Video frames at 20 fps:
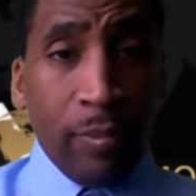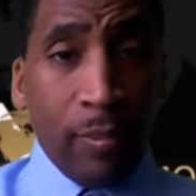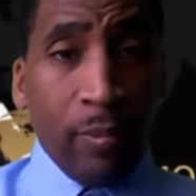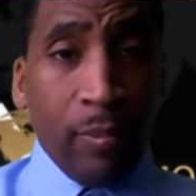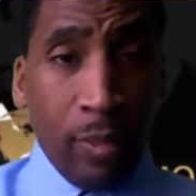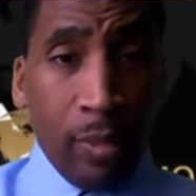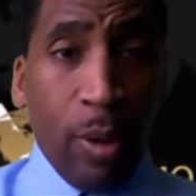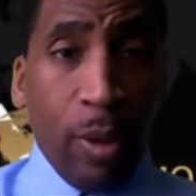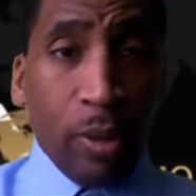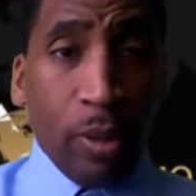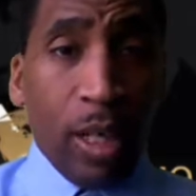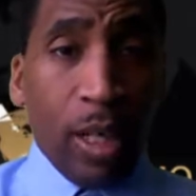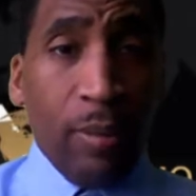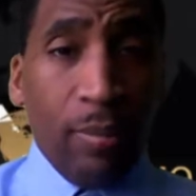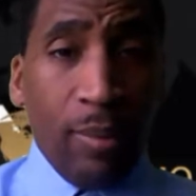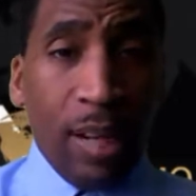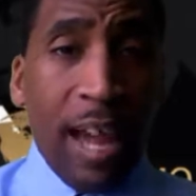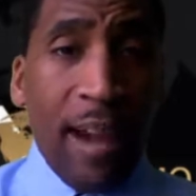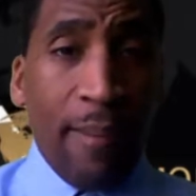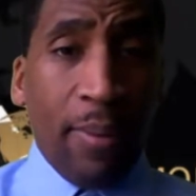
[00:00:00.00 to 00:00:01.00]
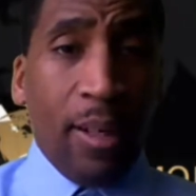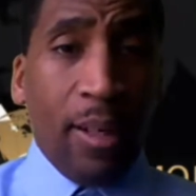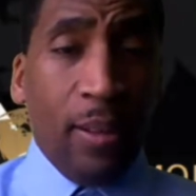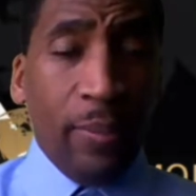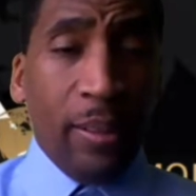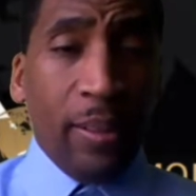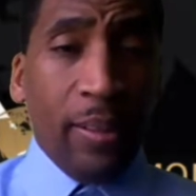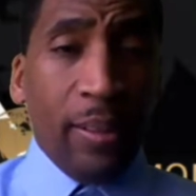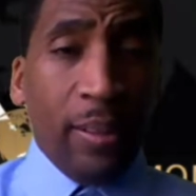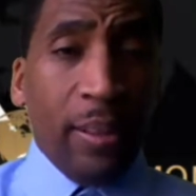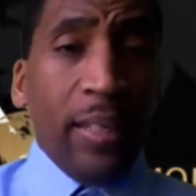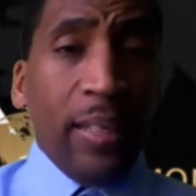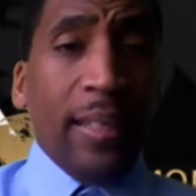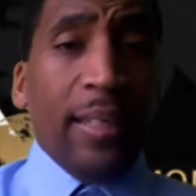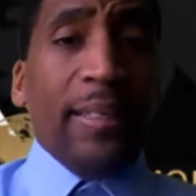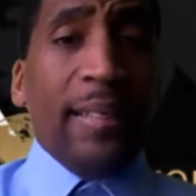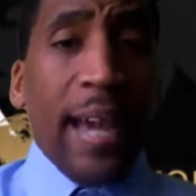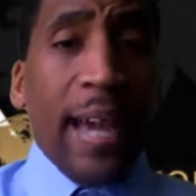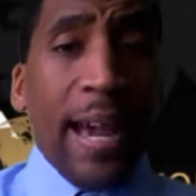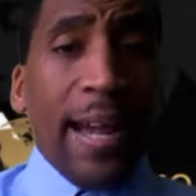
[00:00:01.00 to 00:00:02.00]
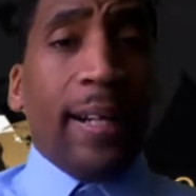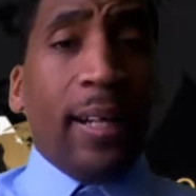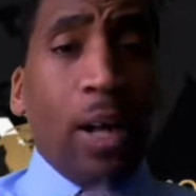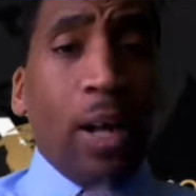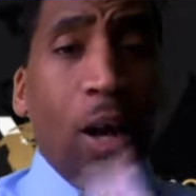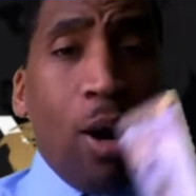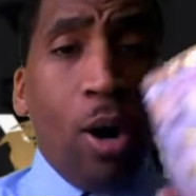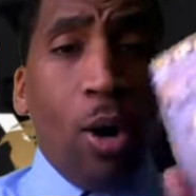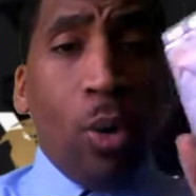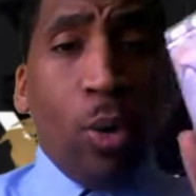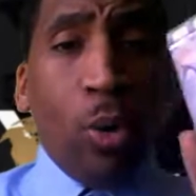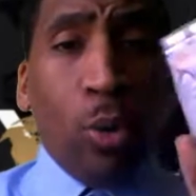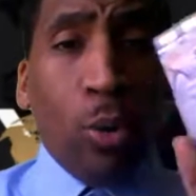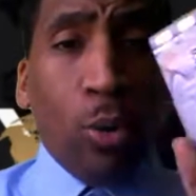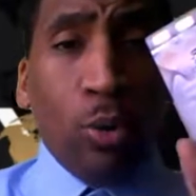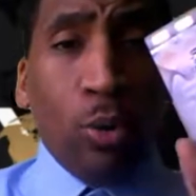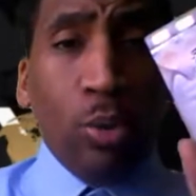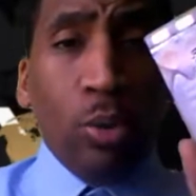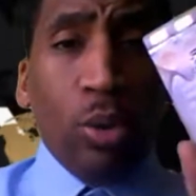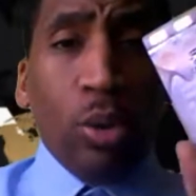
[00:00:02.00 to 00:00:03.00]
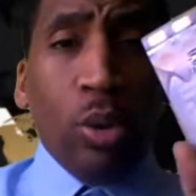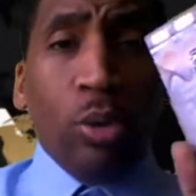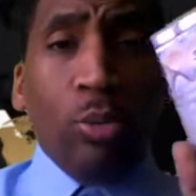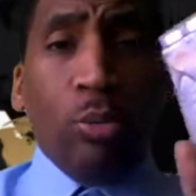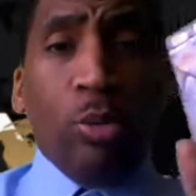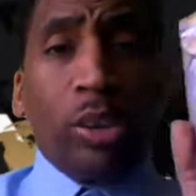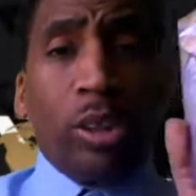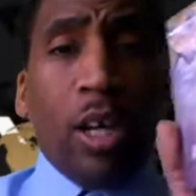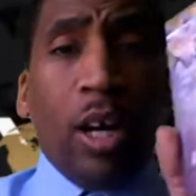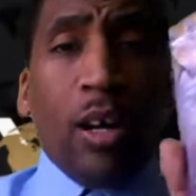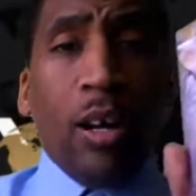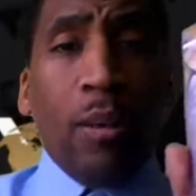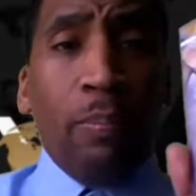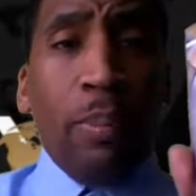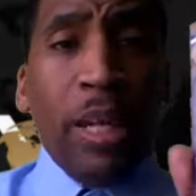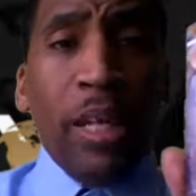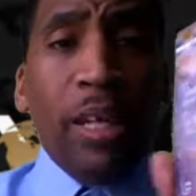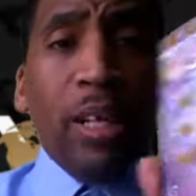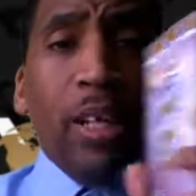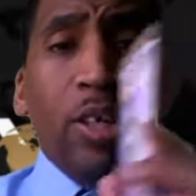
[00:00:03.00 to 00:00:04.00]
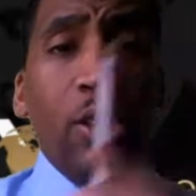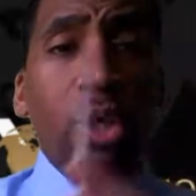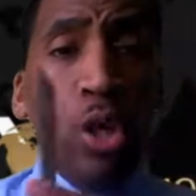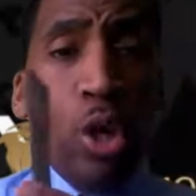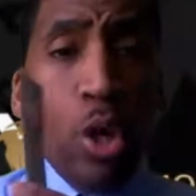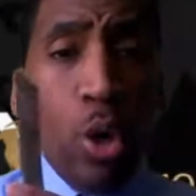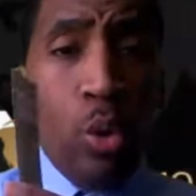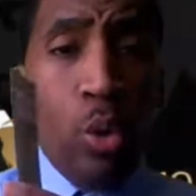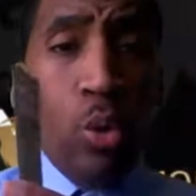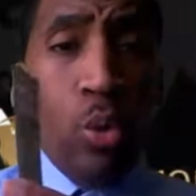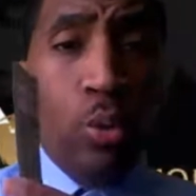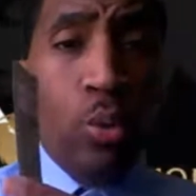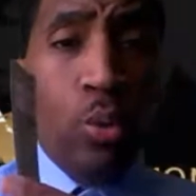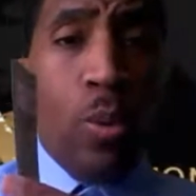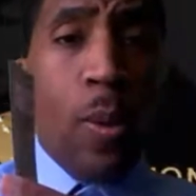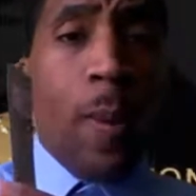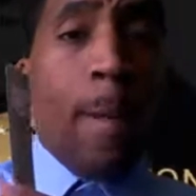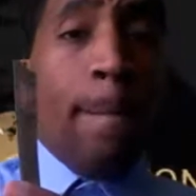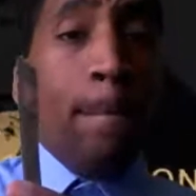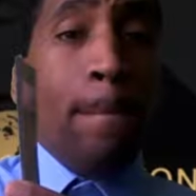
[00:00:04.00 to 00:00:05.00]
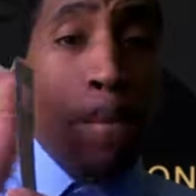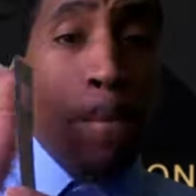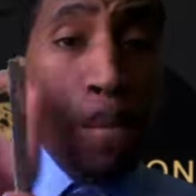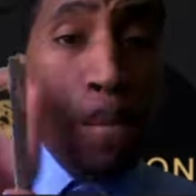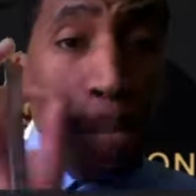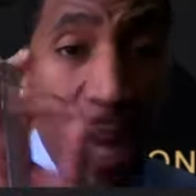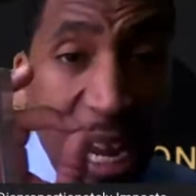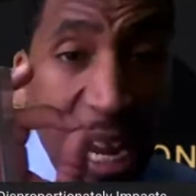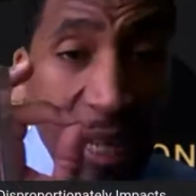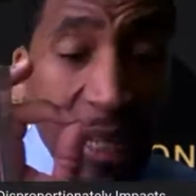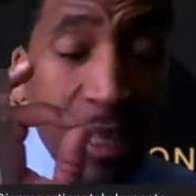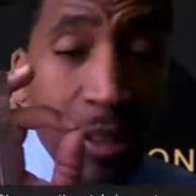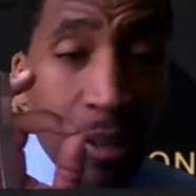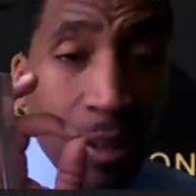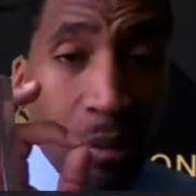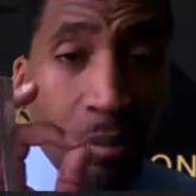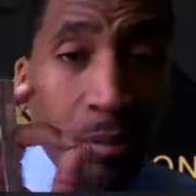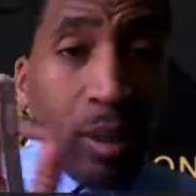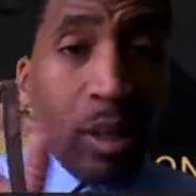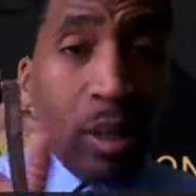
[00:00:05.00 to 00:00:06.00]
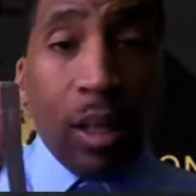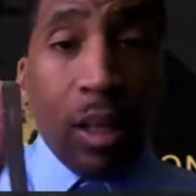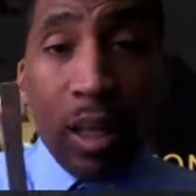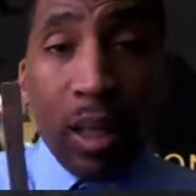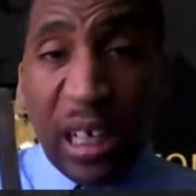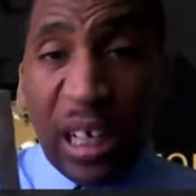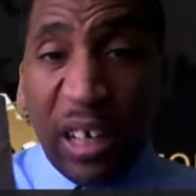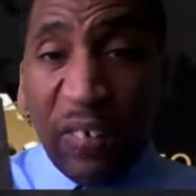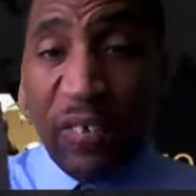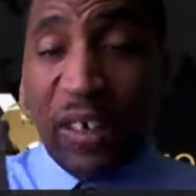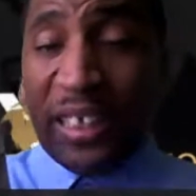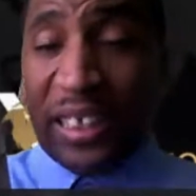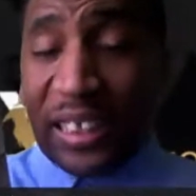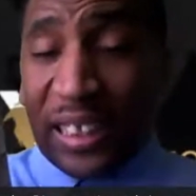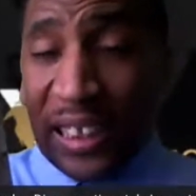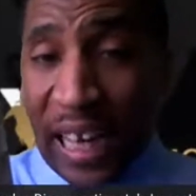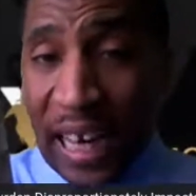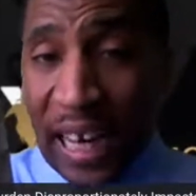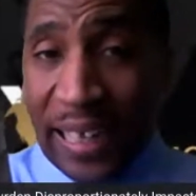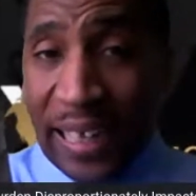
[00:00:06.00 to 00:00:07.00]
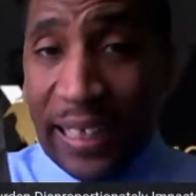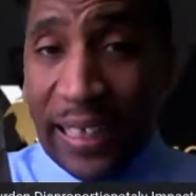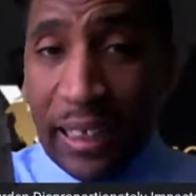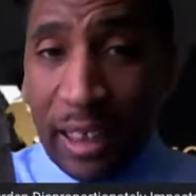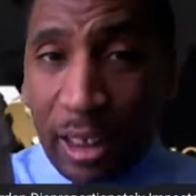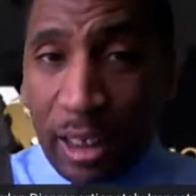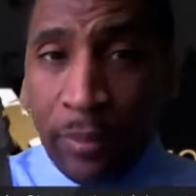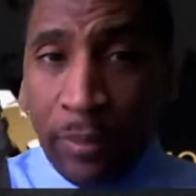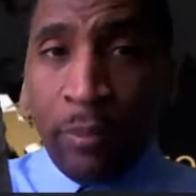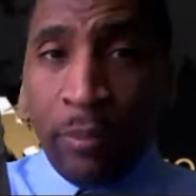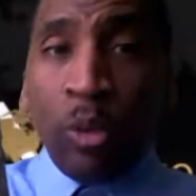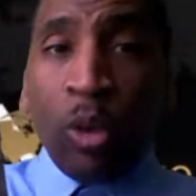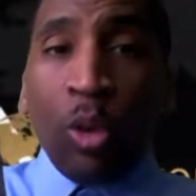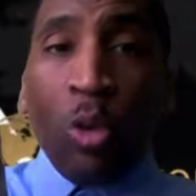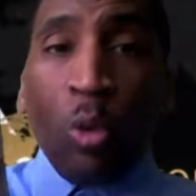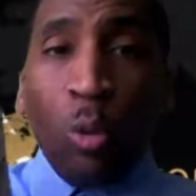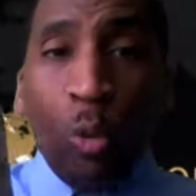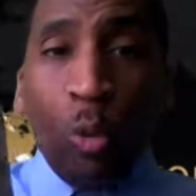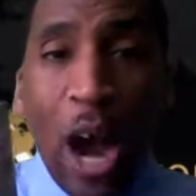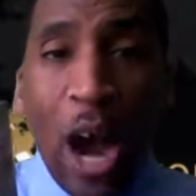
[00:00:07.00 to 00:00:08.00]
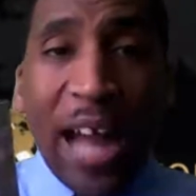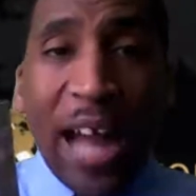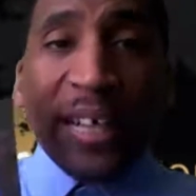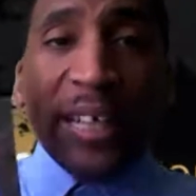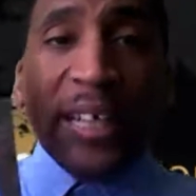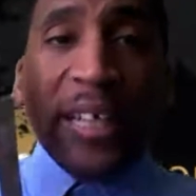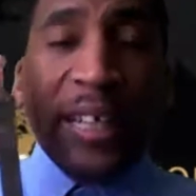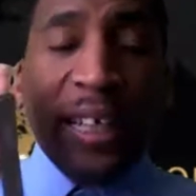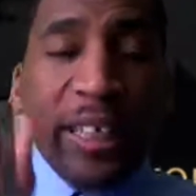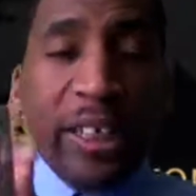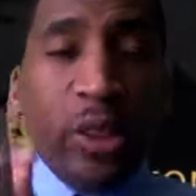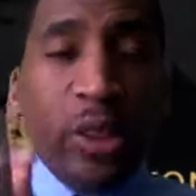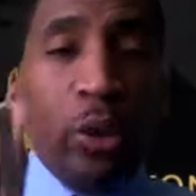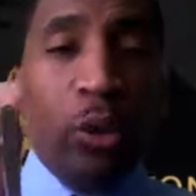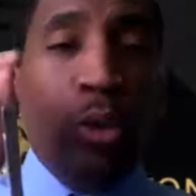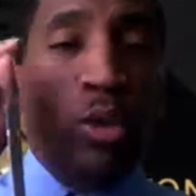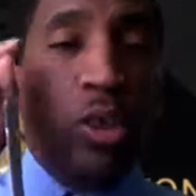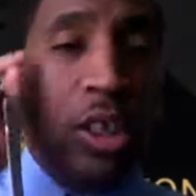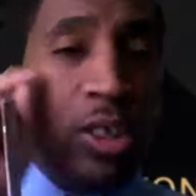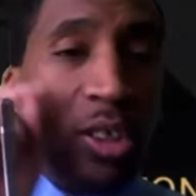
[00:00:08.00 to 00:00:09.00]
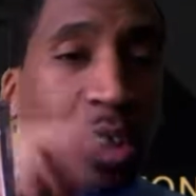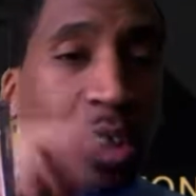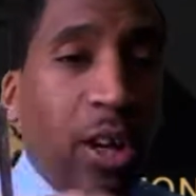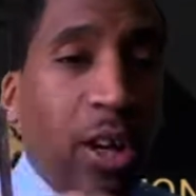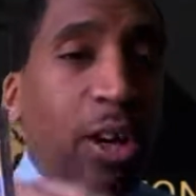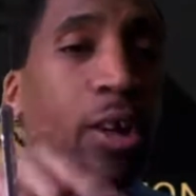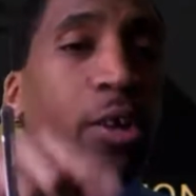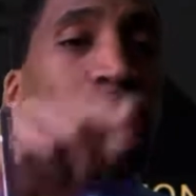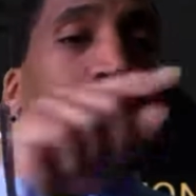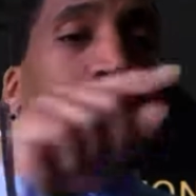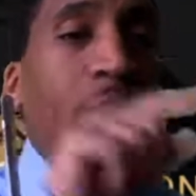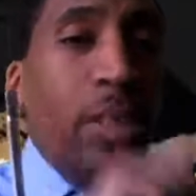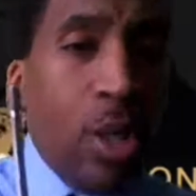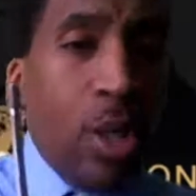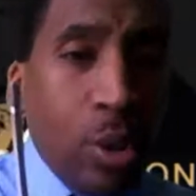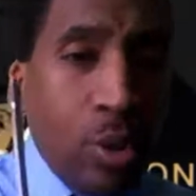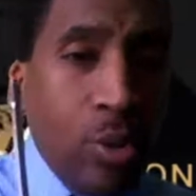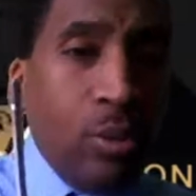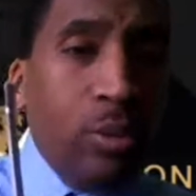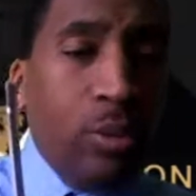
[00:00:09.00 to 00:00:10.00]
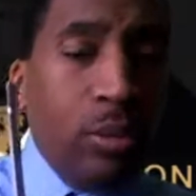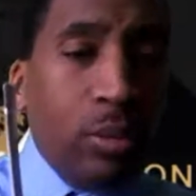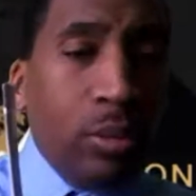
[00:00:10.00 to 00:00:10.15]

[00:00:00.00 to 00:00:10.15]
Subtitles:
the most humble Muhammad, that gold was going to be the new medium of exchange, why did he use the term new